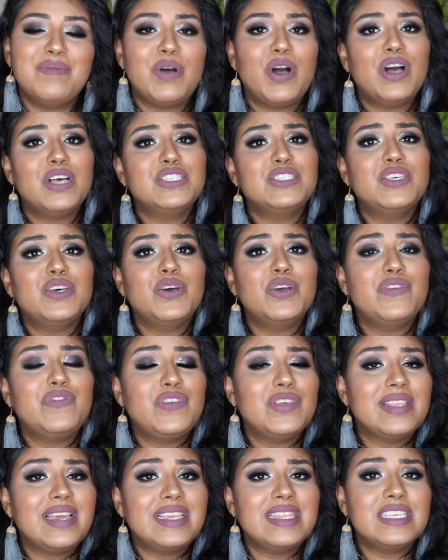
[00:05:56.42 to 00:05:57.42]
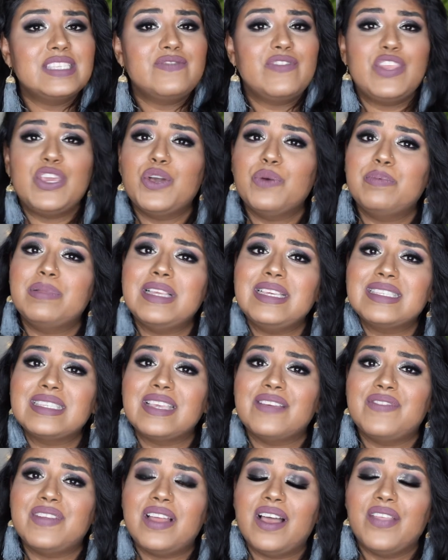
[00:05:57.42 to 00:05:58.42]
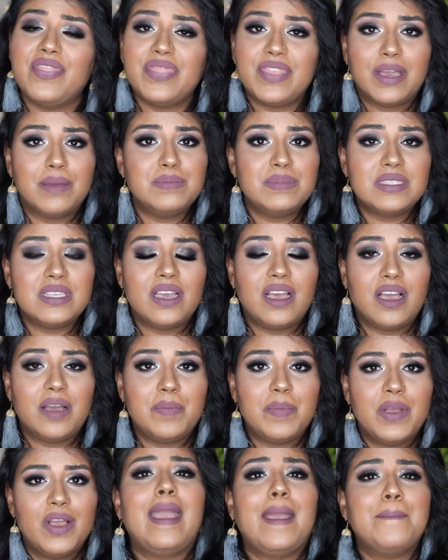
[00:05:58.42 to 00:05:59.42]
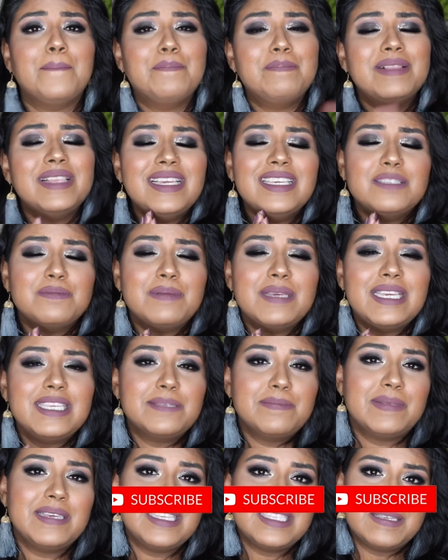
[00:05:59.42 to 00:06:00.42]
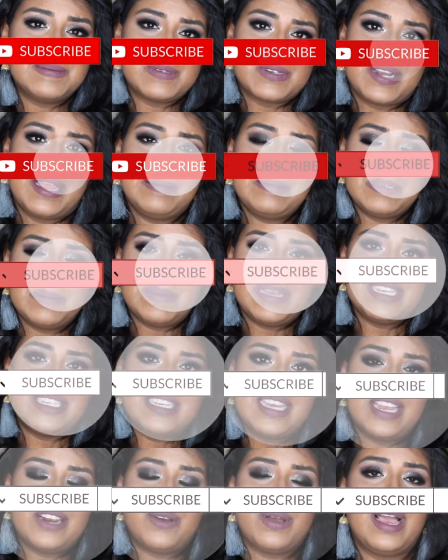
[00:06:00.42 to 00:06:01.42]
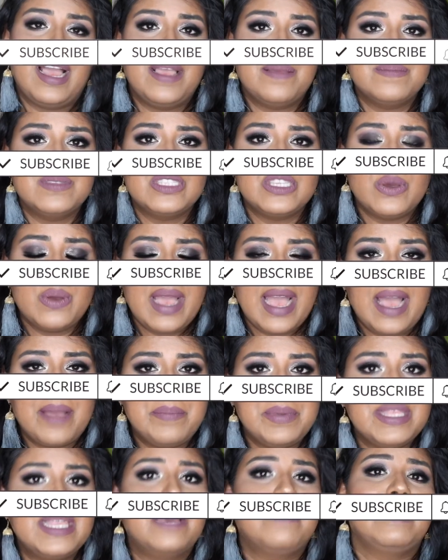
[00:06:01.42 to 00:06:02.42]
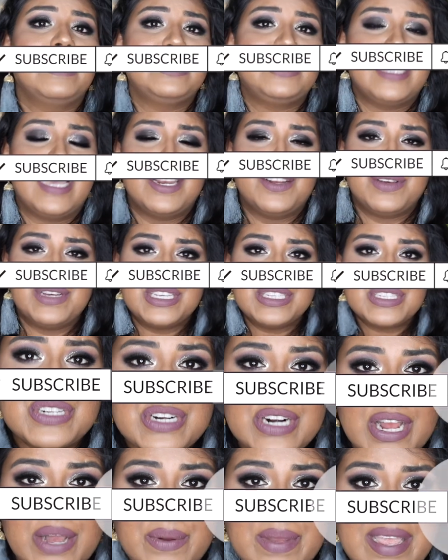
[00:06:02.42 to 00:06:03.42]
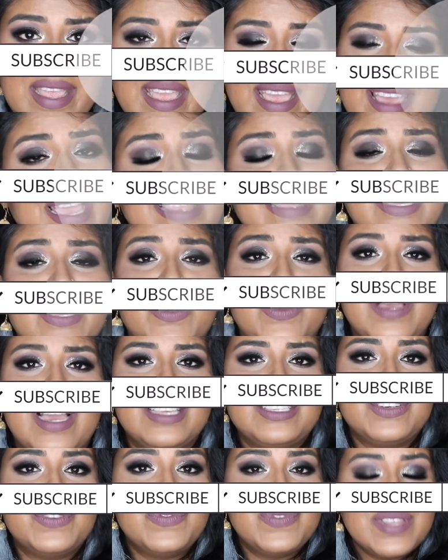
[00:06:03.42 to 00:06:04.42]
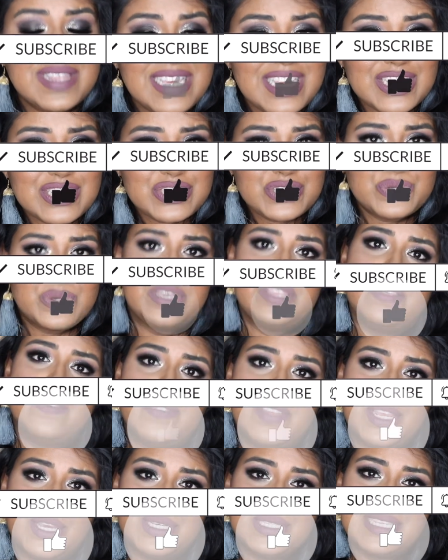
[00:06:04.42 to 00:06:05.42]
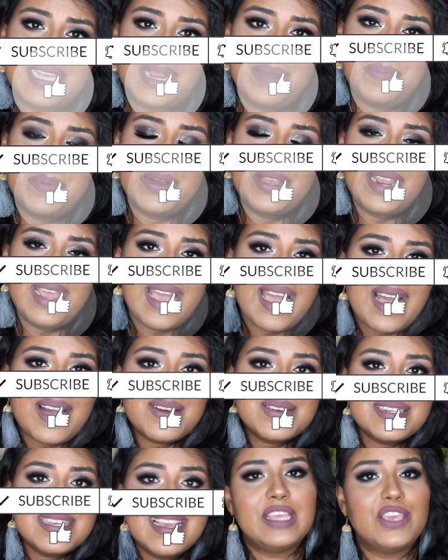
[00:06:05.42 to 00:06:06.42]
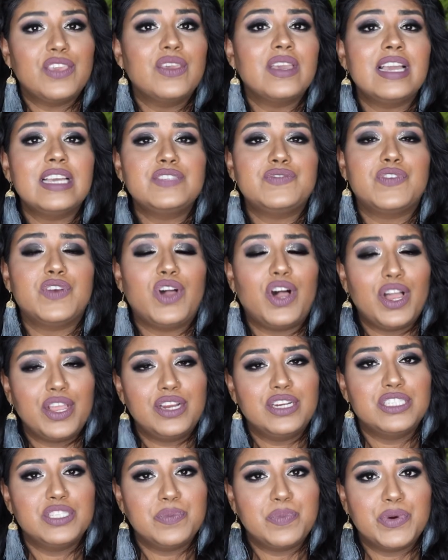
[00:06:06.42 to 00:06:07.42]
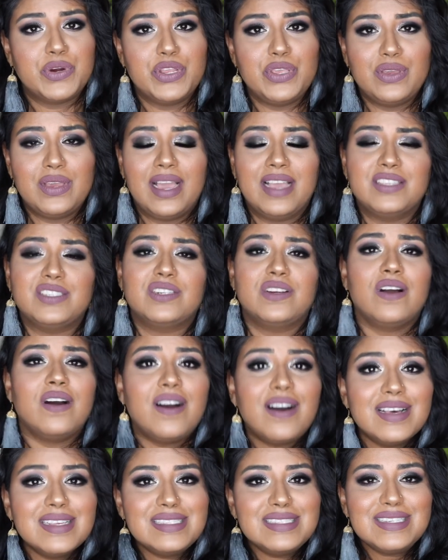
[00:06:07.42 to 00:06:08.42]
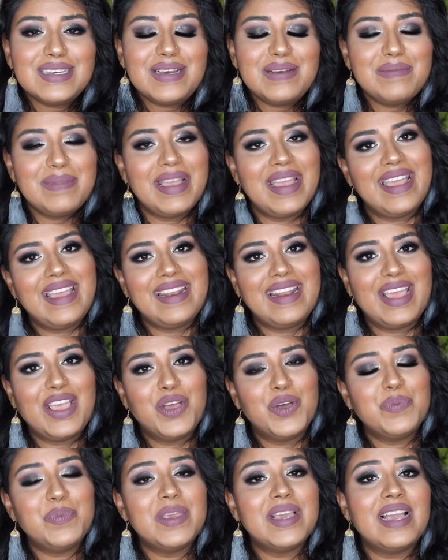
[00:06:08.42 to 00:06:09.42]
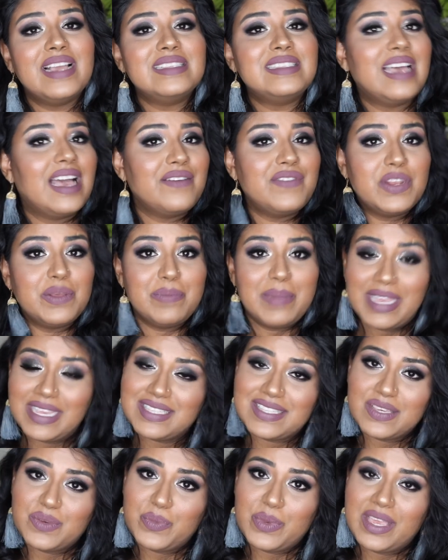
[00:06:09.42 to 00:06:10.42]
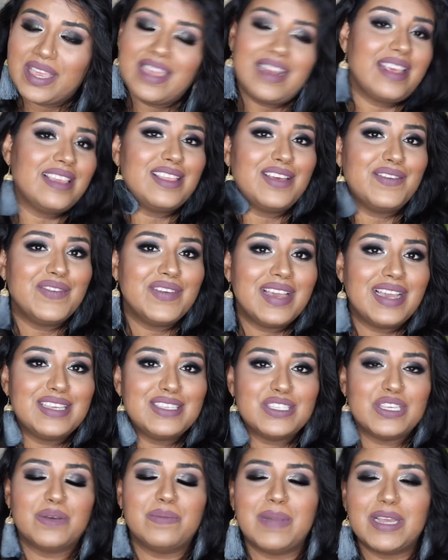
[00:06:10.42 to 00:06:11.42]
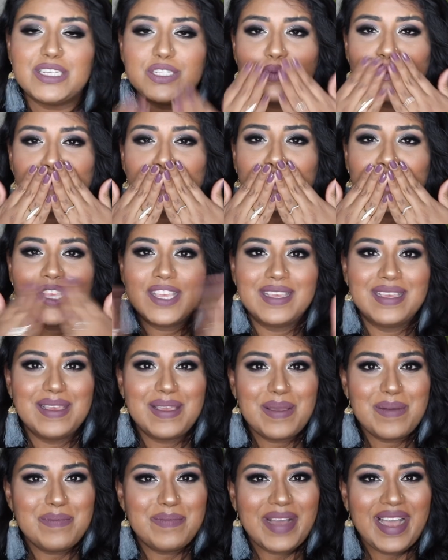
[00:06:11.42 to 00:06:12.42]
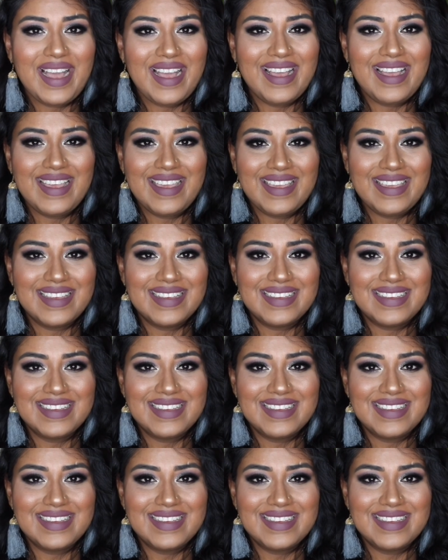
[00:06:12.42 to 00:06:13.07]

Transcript: Also, if you like this video, please give it a thumbs up, and please subscribe to my channel. I'm so happy that my channel growing and that you guys are really enjoying the video that I put out. Thank you guys for all your support. You guys are awesome, and I hope you guys have an amazing week, and I love you guys so much. Bye!